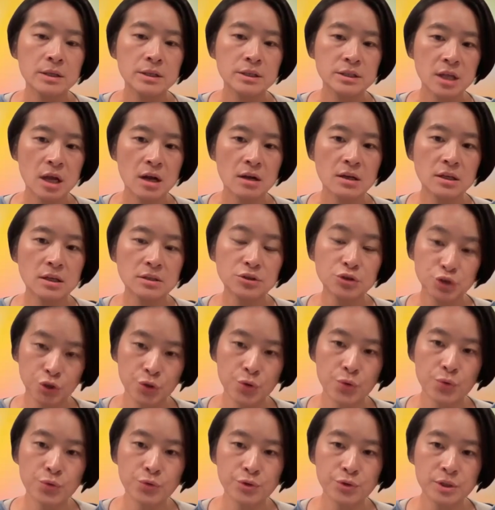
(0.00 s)
Some
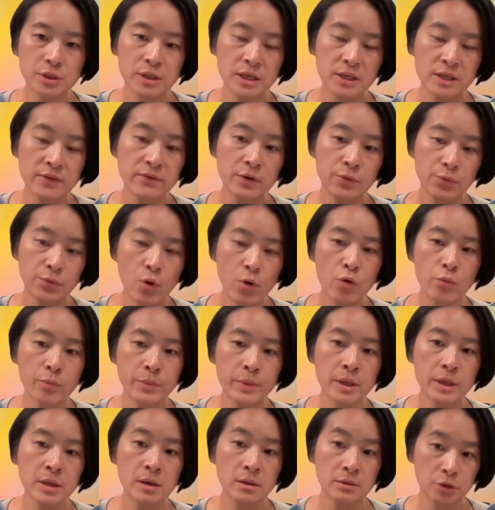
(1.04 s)
children even wrote
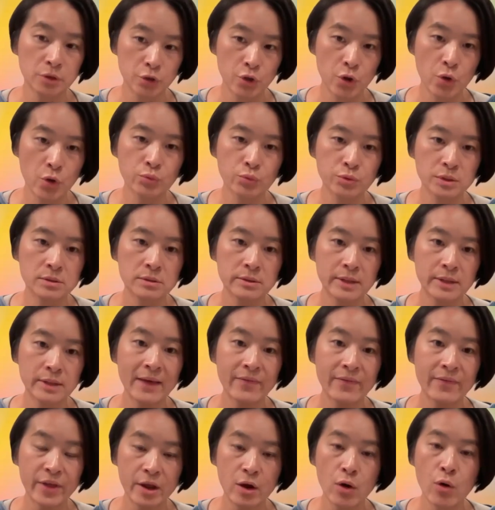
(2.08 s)
me a note
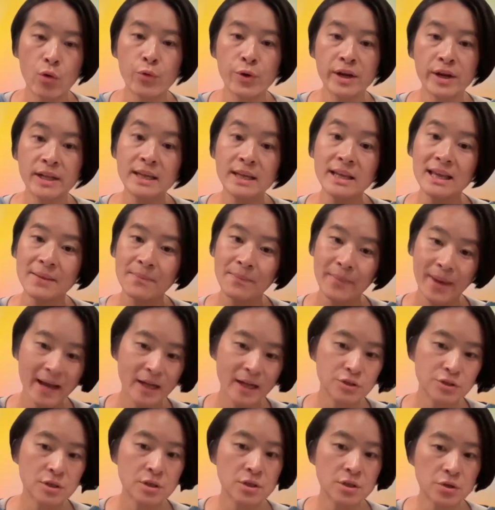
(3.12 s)
that they already
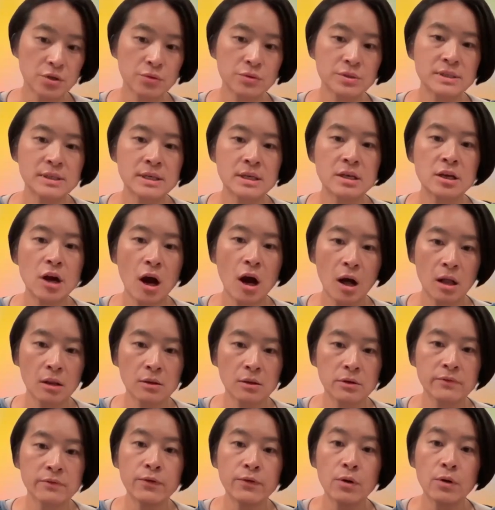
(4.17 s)
imagine using
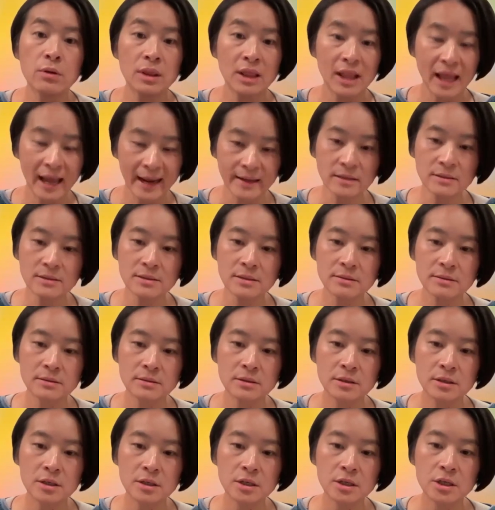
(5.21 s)
colorful light
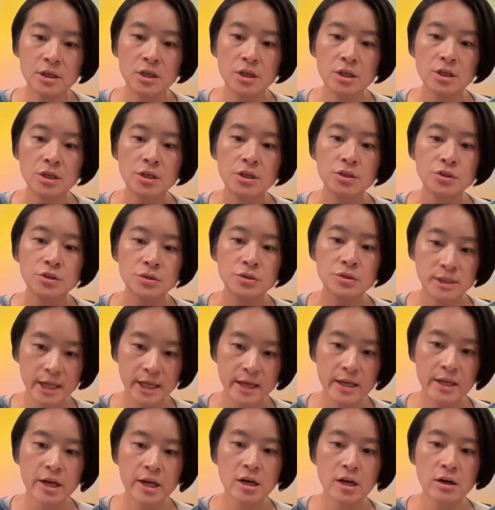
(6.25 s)
to
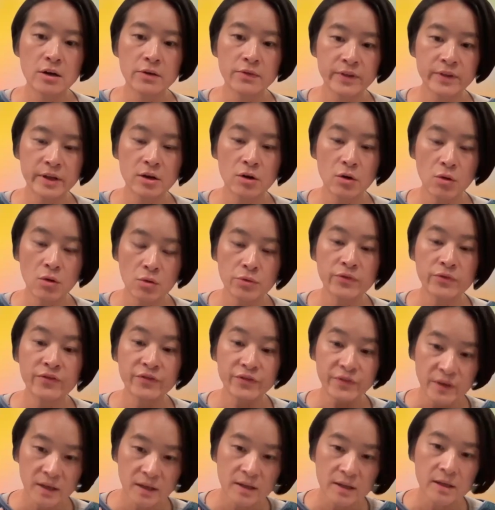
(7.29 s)
take care of their own
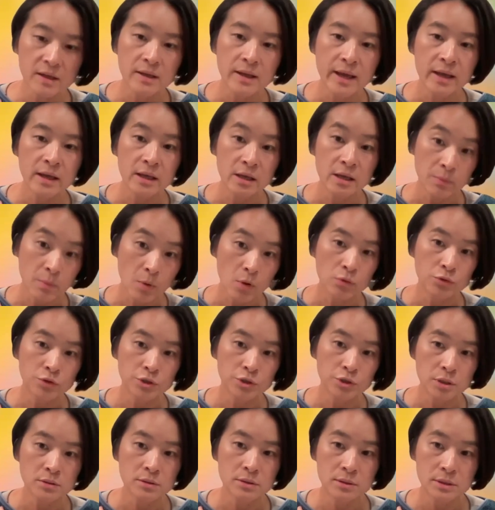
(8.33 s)
feeling and
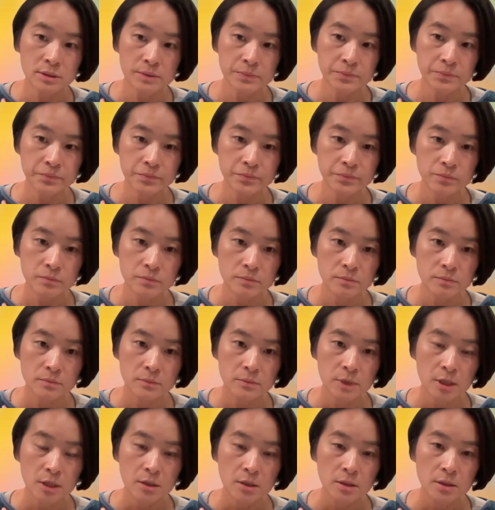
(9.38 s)
emotions.
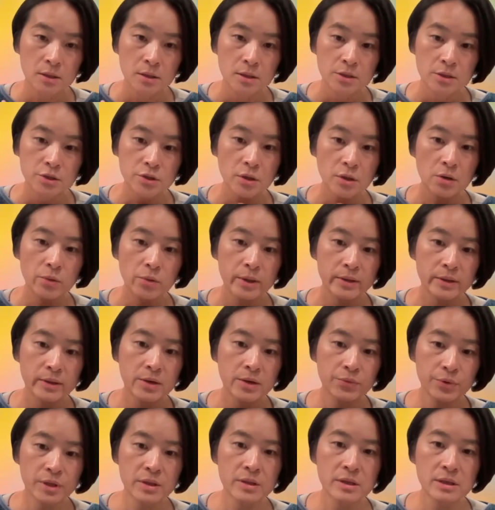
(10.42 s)
So when
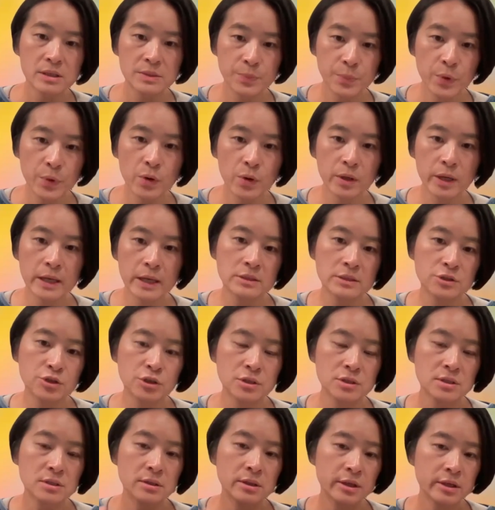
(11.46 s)
they read this book, it
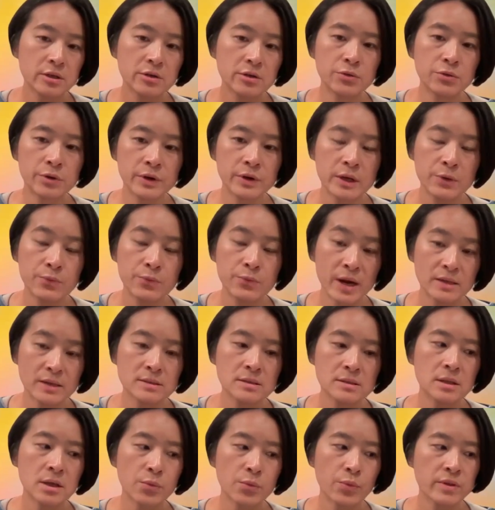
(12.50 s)
just literally
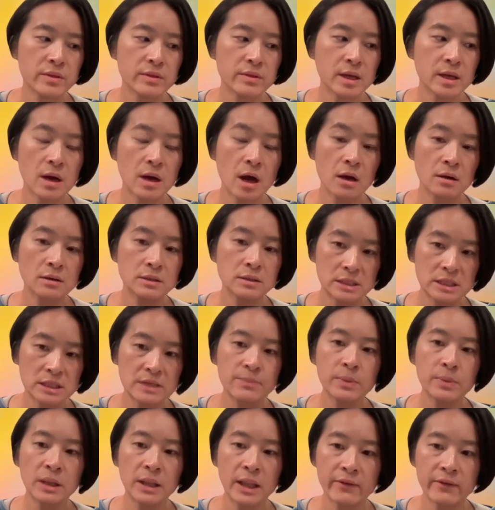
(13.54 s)
resonates with them on a
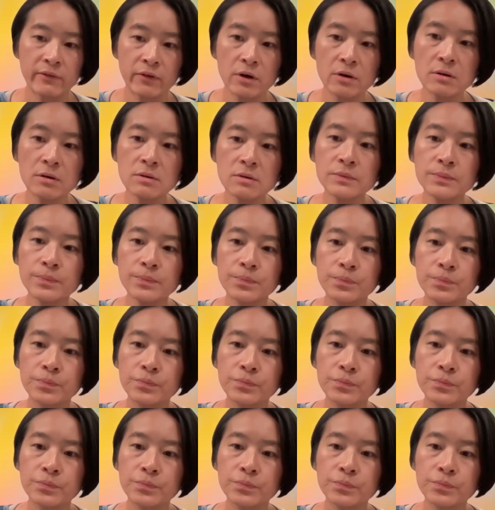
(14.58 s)
deep level,